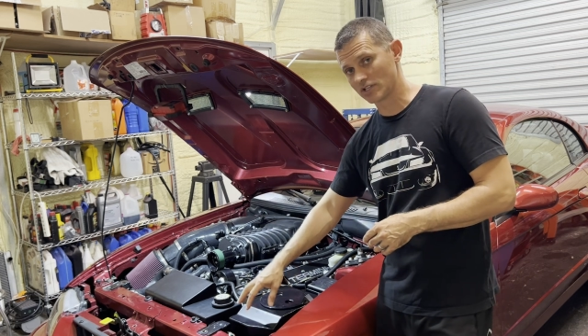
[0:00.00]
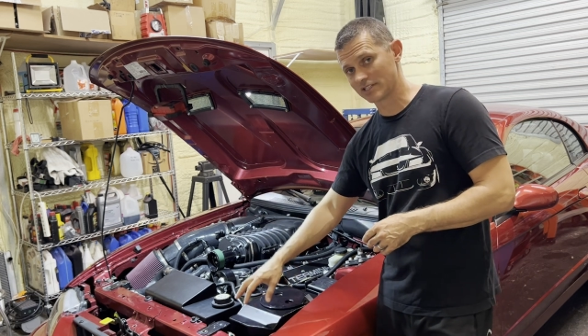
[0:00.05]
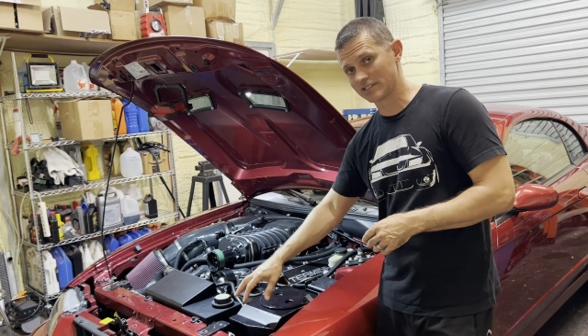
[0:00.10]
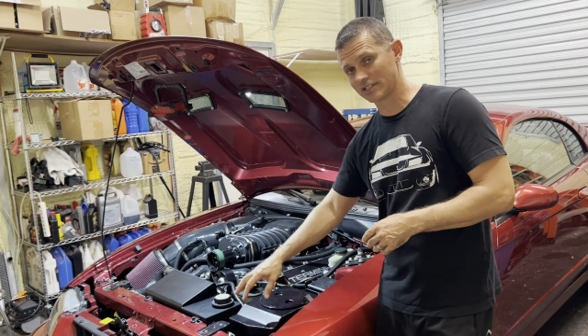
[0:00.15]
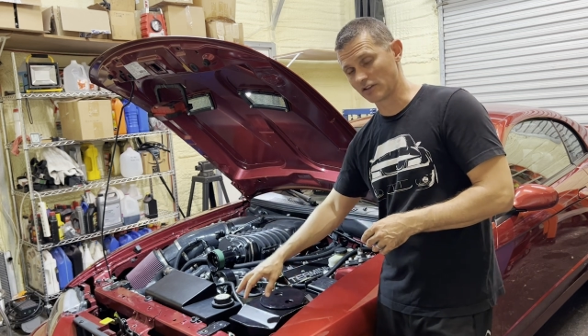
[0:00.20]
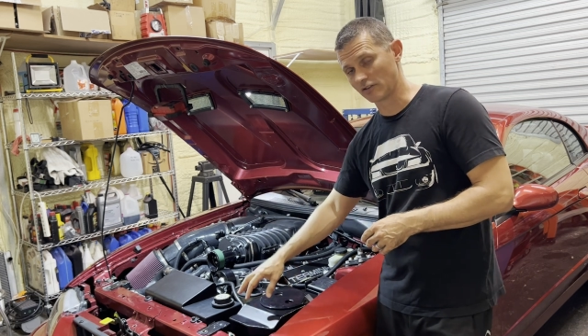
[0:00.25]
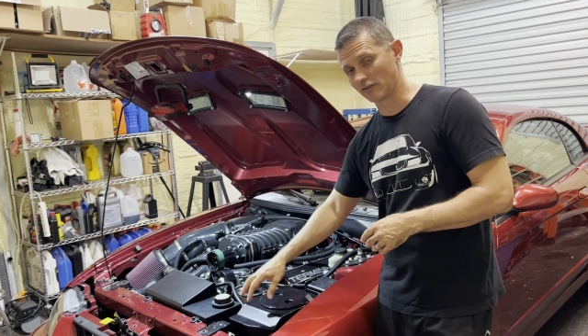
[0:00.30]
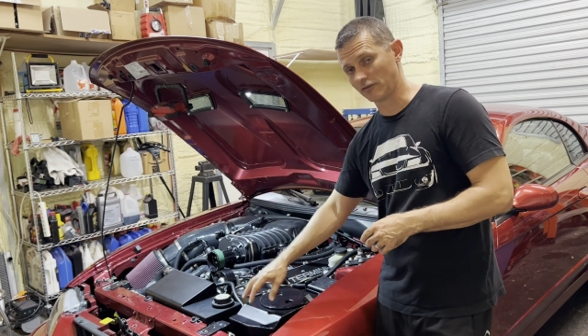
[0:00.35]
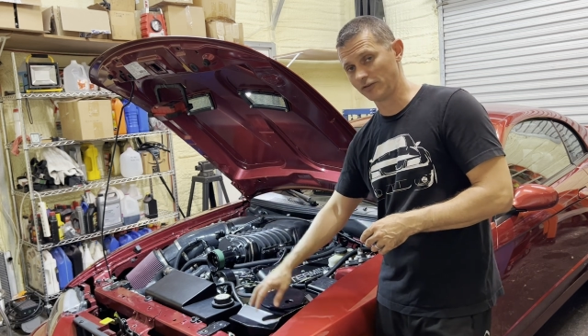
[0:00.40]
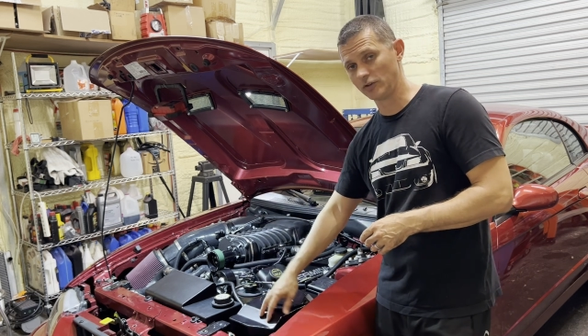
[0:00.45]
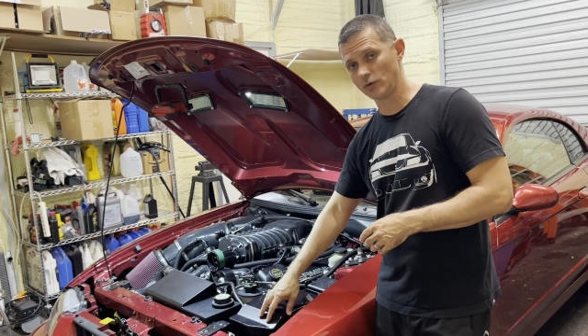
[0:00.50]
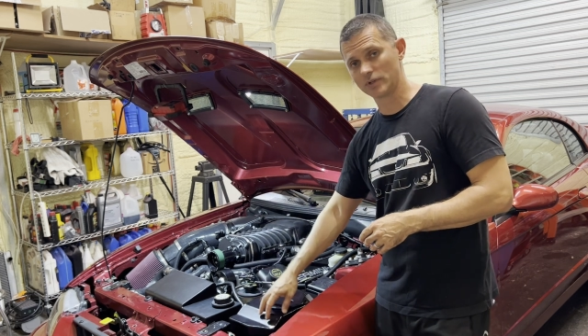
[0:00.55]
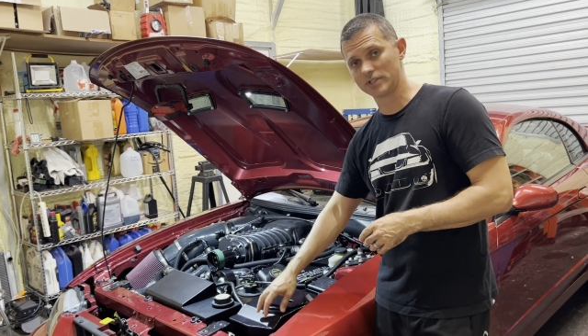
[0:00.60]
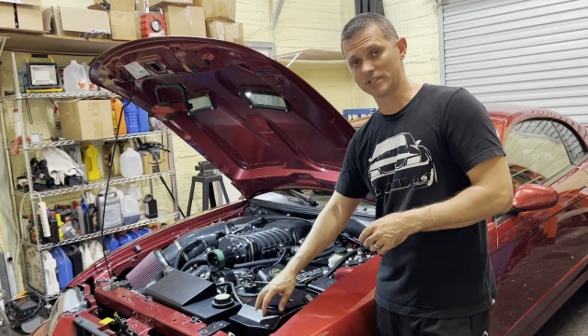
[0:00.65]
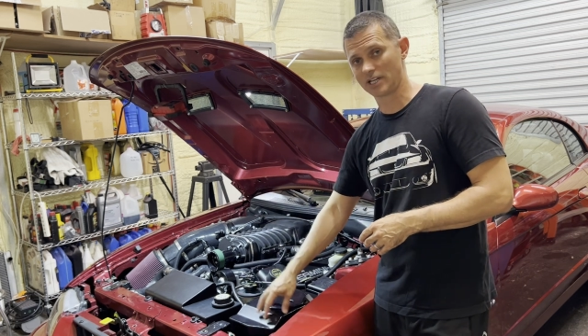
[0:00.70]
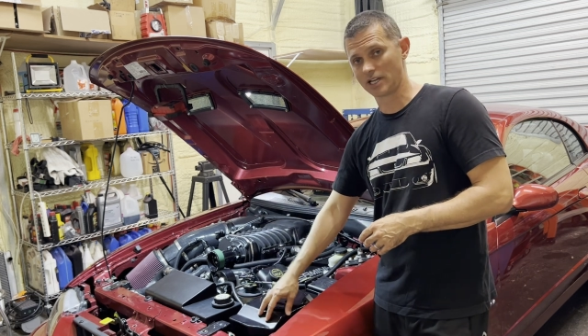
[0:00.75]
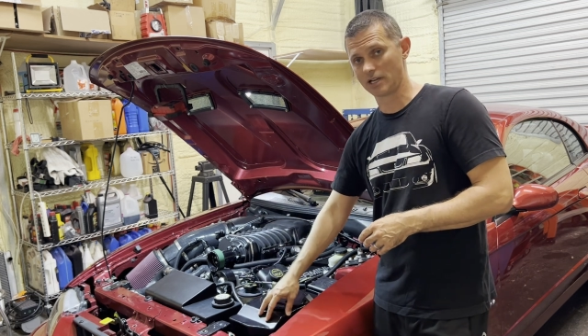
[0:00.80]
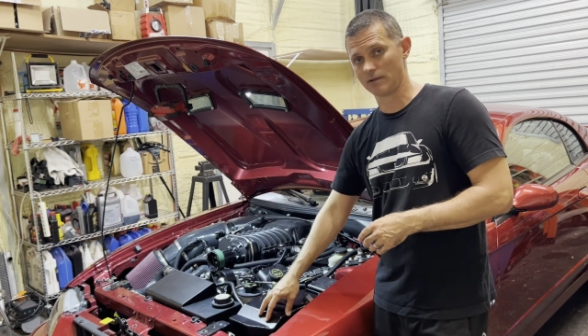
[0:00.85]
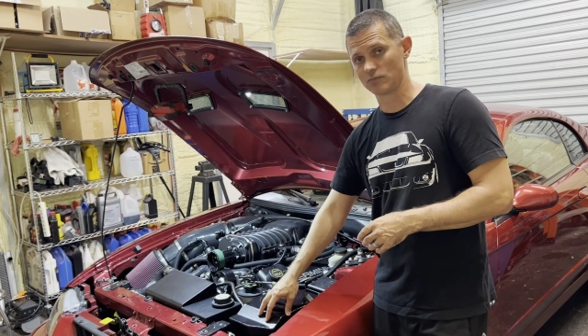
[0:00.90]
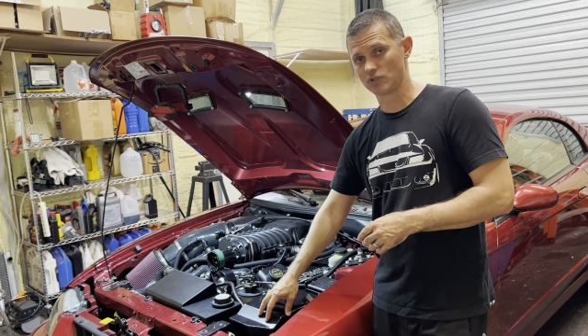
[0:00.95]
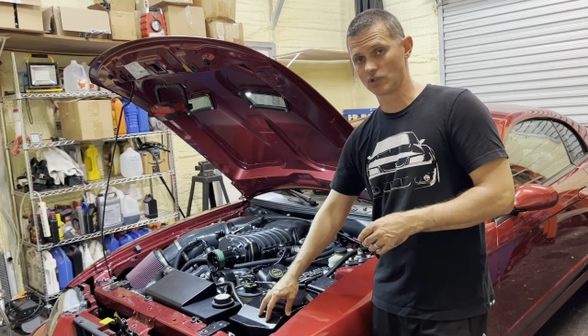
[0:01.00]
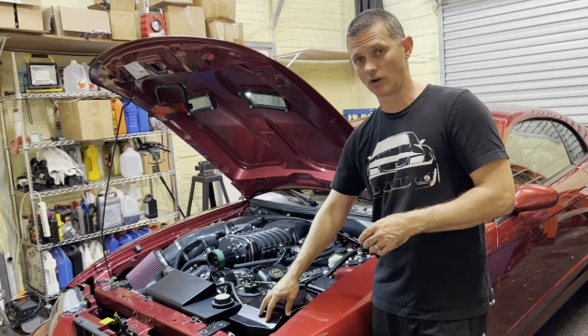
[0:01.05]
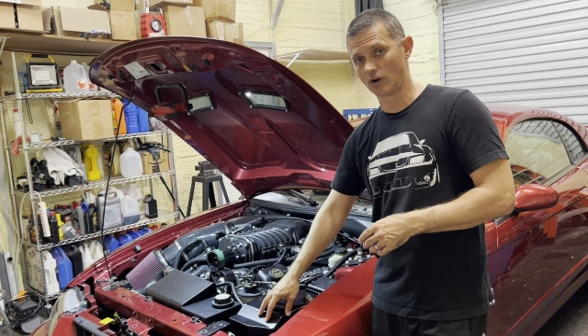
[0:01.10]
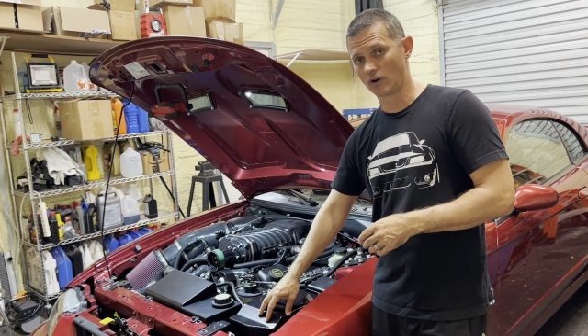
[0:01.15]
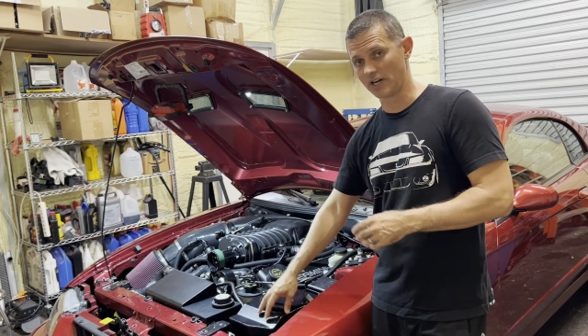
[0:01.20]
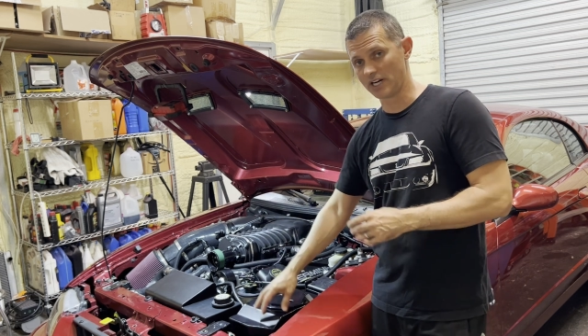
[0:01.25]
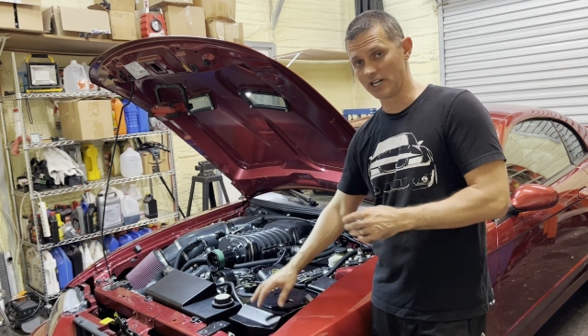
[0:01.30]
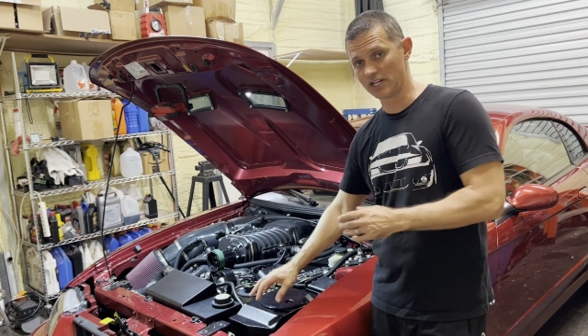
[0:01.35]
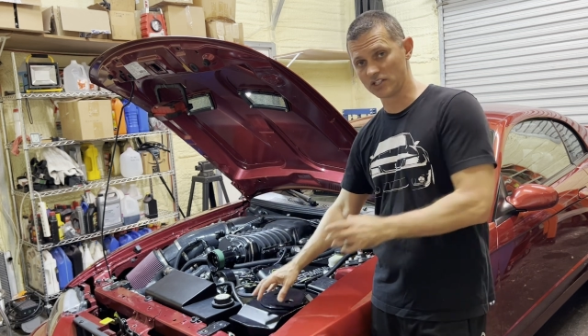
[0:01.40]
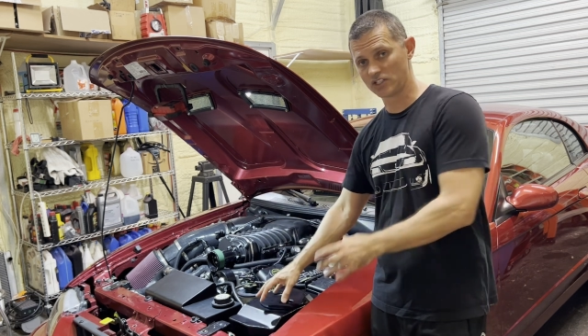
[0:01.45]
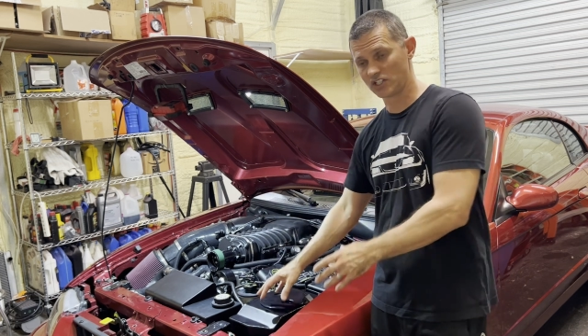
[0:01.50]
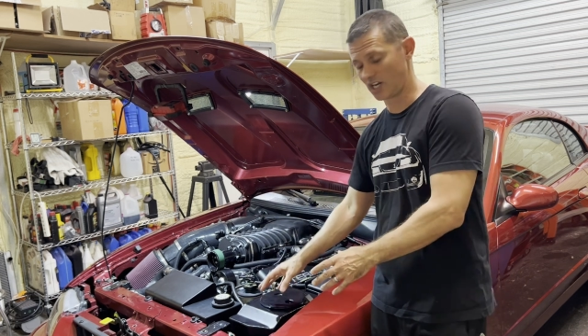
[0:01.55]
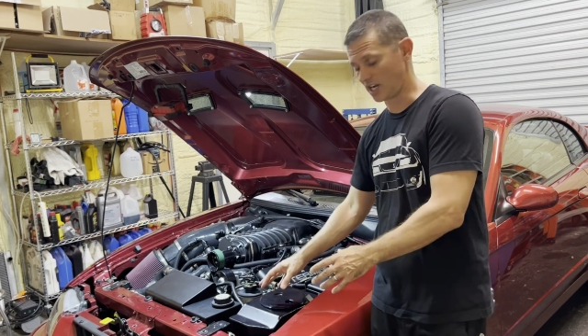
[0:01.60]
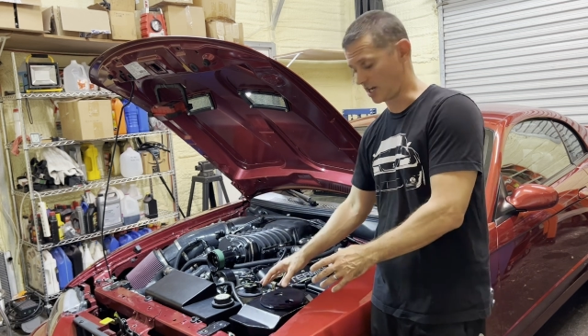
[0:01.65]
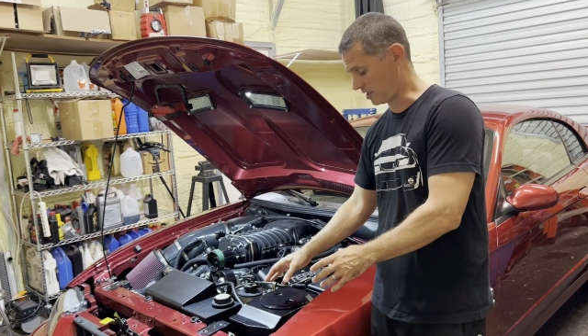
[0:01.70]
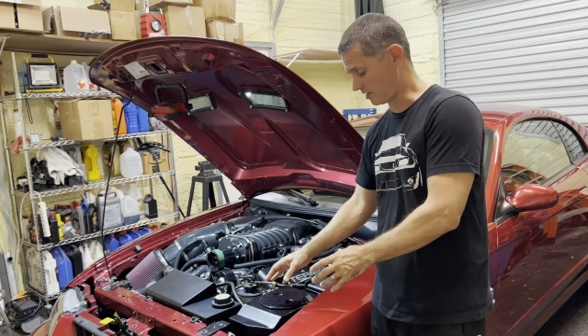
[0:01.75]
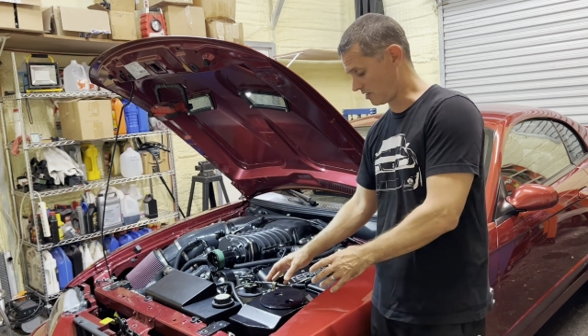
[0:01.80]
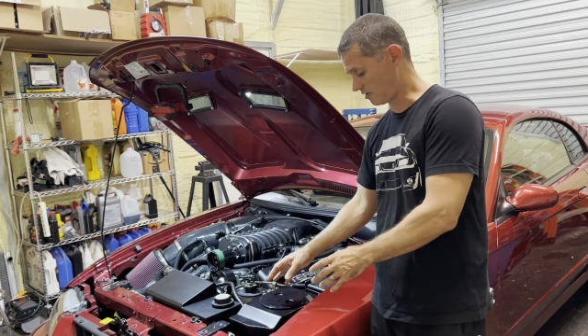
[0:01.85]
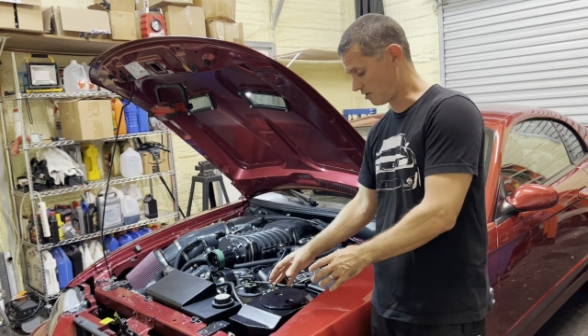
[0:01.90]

us that the fluid temps are in check.